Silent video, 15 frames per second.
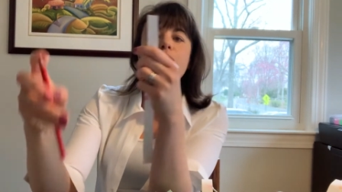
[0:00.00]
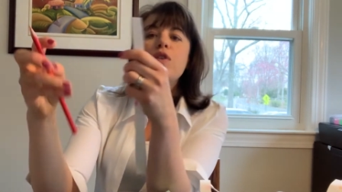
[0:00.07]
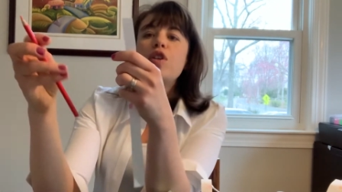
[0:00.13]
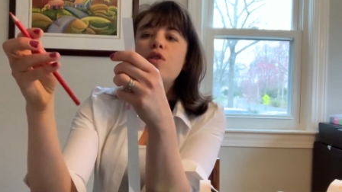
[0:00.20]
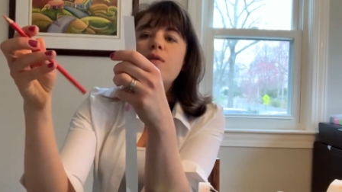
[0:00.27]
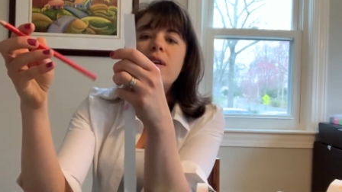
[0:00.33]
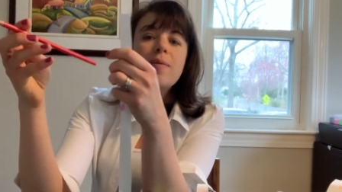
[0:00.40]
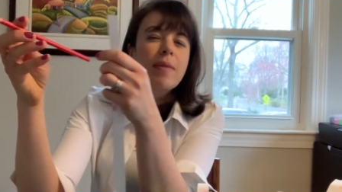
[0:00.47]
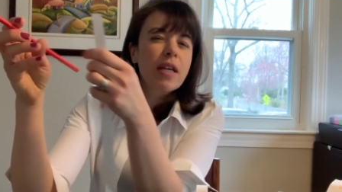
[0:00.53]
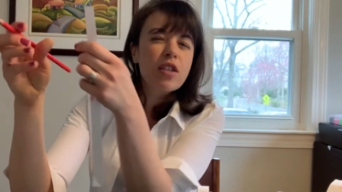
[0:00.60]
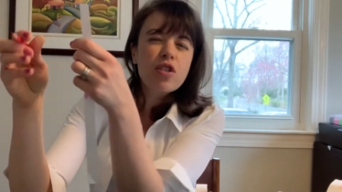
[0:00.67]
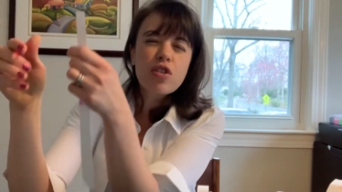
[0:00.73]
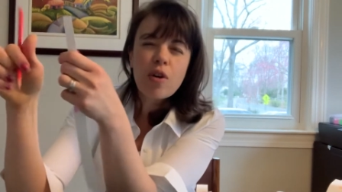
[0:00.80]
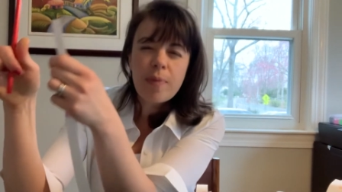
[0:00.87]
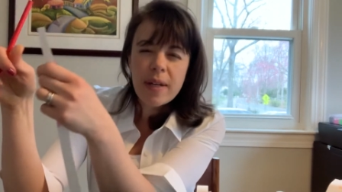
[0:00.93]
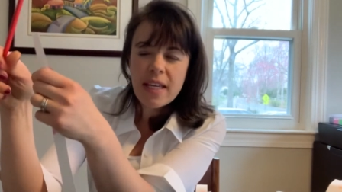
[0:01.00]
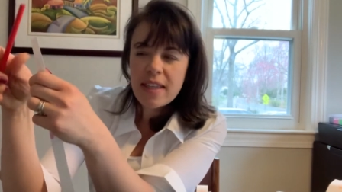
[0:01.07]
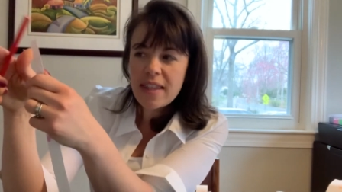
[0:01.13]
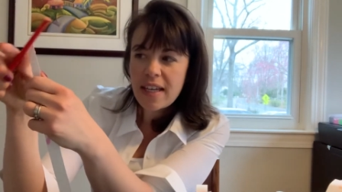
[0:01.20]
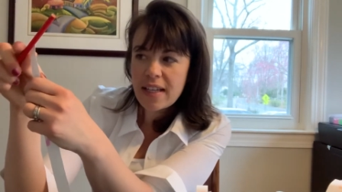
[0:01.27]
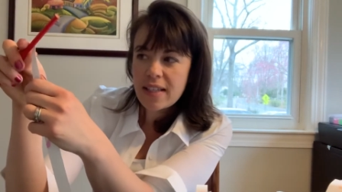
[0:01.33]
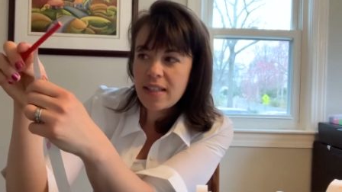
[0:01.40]
you can make so many
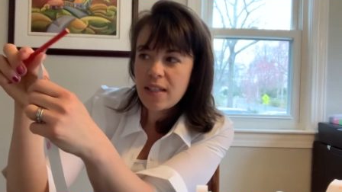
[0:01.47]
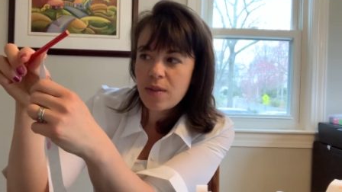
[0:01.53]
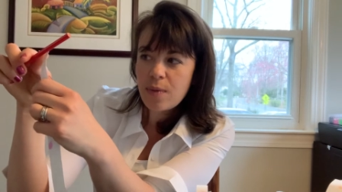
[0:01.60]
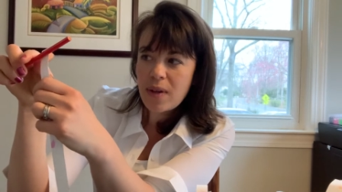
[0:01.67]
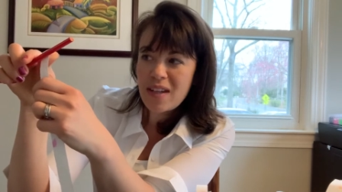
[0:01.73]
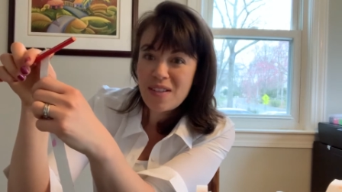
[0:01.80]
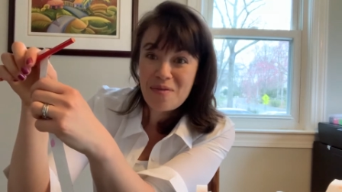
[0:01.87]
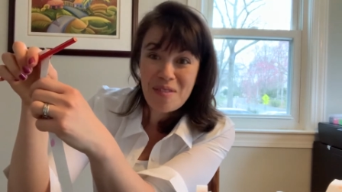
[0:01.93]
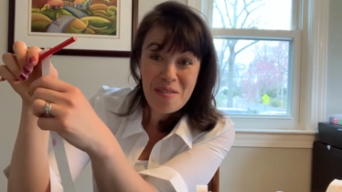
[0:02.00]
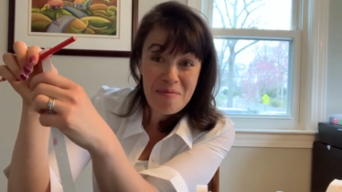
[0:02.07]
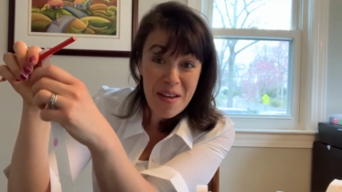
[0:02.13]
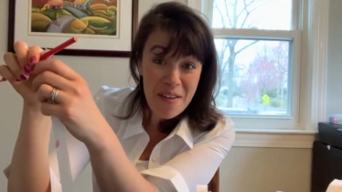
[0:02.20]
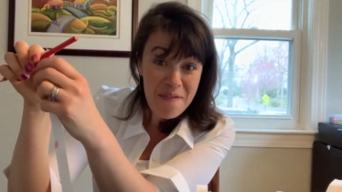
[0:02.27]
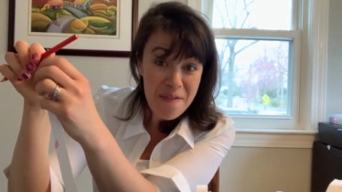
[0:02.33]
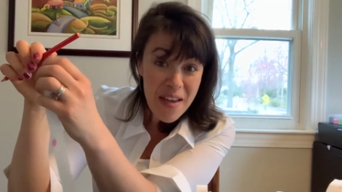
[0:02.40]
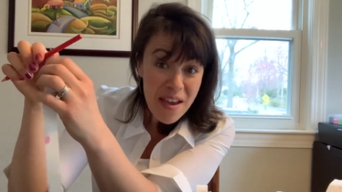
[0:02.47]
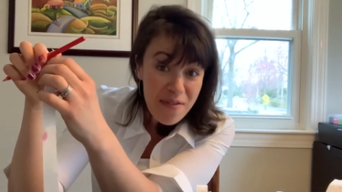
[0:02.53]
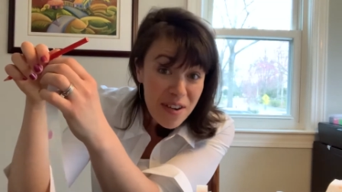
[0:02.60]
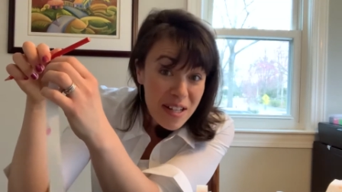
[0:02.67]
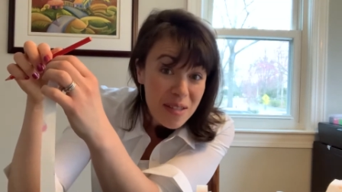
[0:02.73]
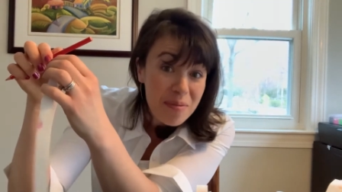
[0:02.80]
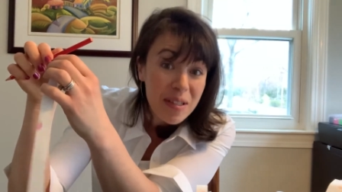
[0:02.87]
things. This one is one of my
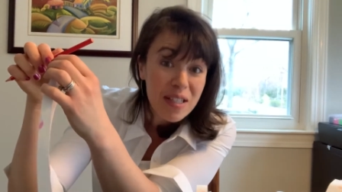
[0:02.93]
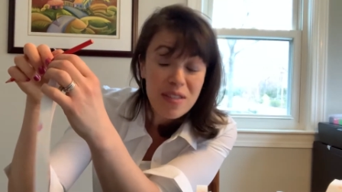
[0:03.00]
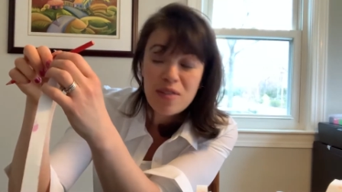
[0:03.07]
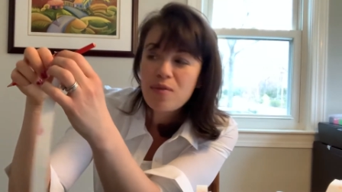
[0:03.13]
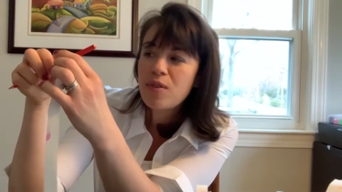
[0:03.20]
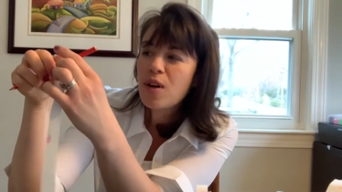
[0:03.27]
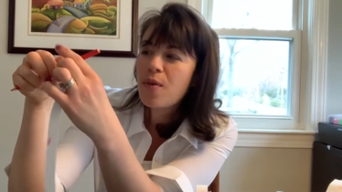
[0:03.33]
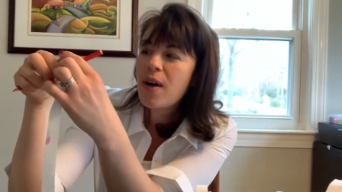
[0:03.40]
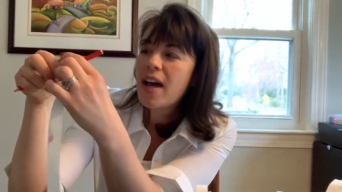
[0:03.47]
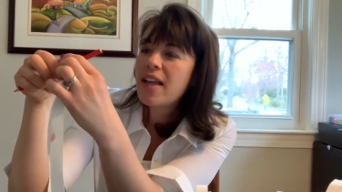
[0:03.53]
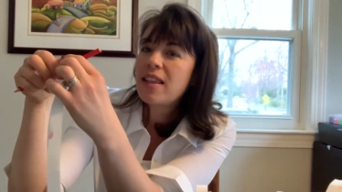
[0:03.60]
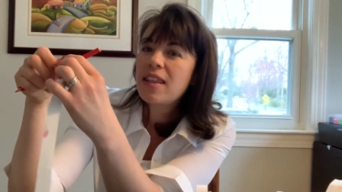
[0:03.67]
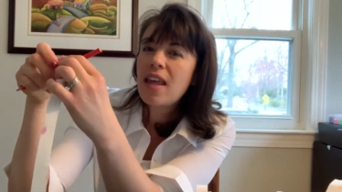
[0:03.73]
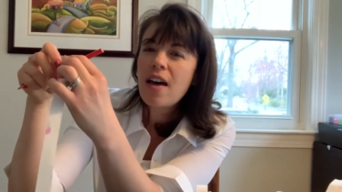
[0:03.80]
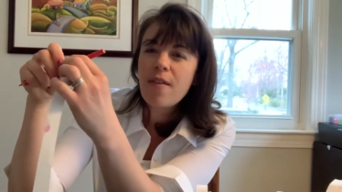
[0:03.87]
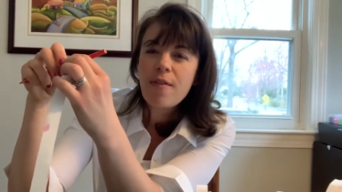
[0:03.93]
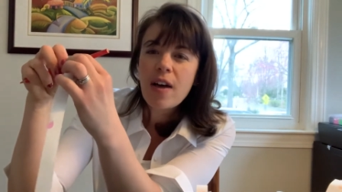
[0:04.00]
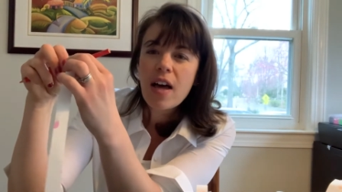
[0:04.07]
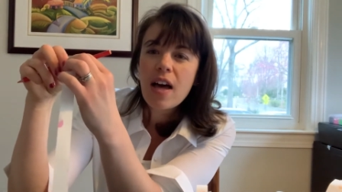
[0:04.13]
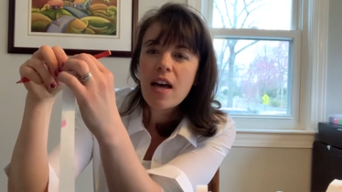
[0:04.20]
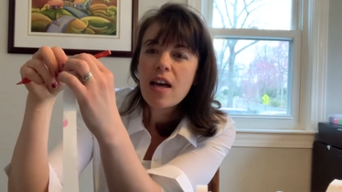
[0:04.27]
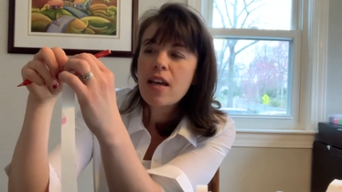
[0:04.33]
favorites because you know I love
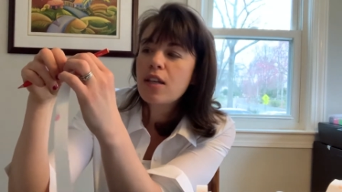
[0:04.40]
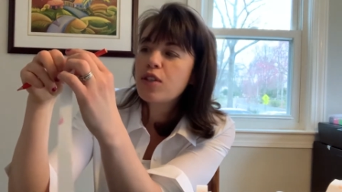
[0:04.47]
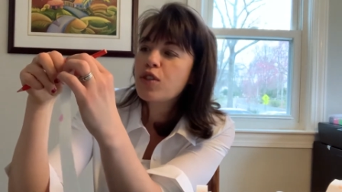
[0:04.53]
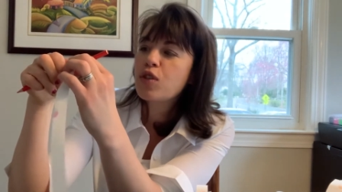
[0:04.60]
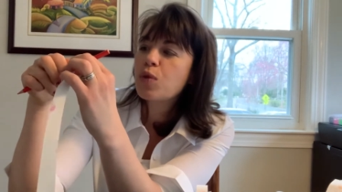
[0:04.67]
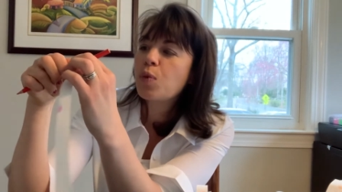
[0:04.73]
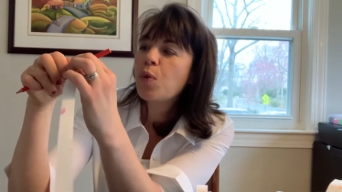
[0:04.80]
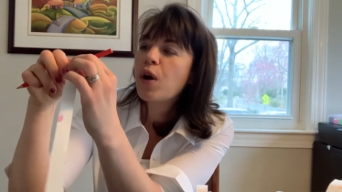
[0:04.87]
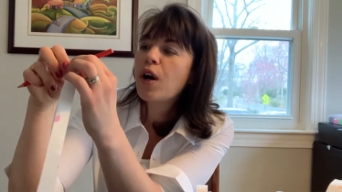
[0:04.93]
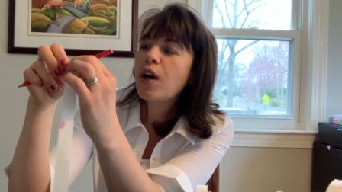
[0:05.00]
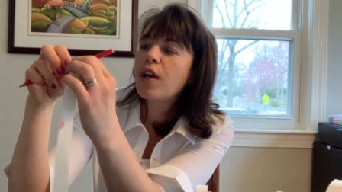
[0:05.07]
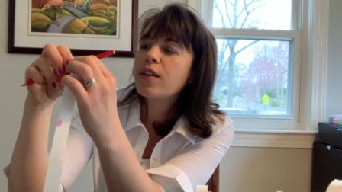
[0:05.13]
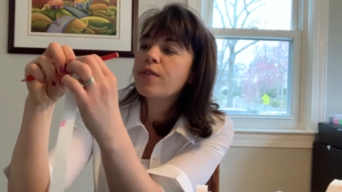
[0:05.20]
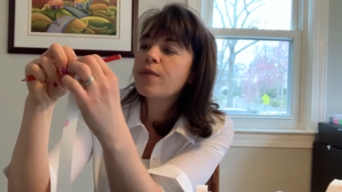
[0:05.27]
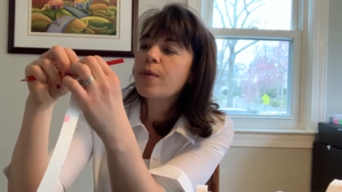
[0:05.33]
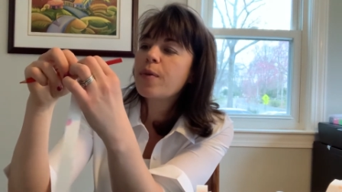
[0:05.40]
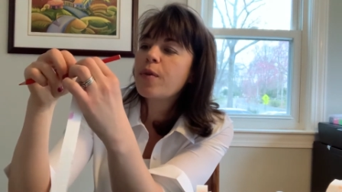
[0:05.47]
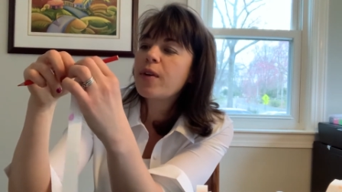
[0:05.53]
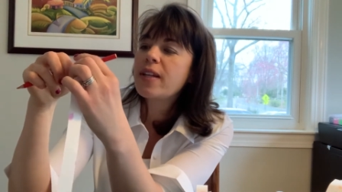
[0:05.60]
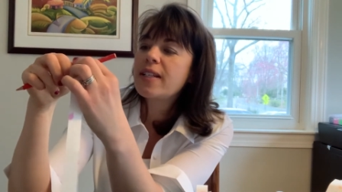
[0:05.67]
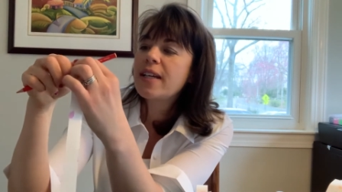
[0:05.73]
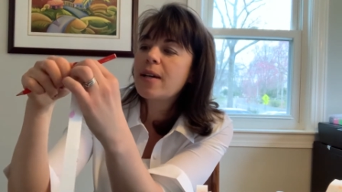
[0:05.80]
a swirl. So I'm
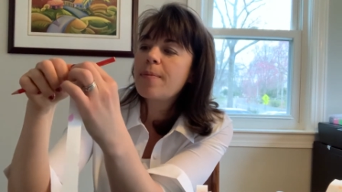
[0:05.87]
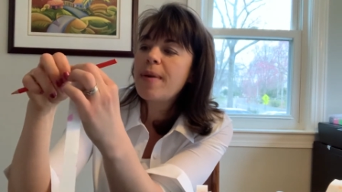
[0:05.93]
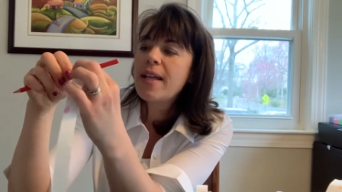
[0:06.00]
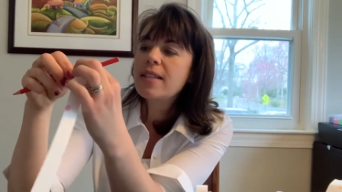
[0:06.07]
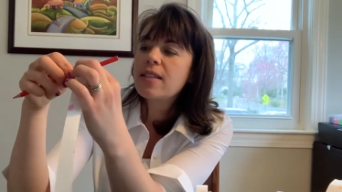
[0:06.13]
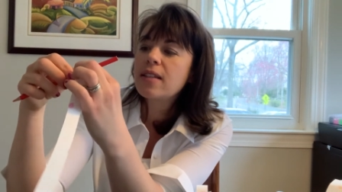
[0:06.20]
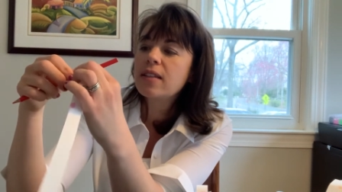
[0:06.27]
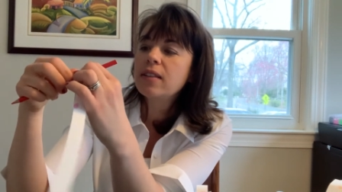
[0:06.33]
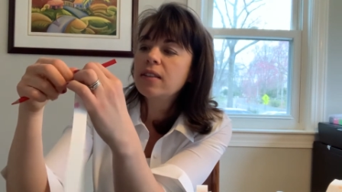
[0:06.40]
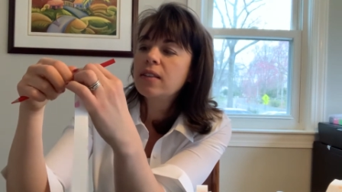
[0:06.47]
going to take a pencil.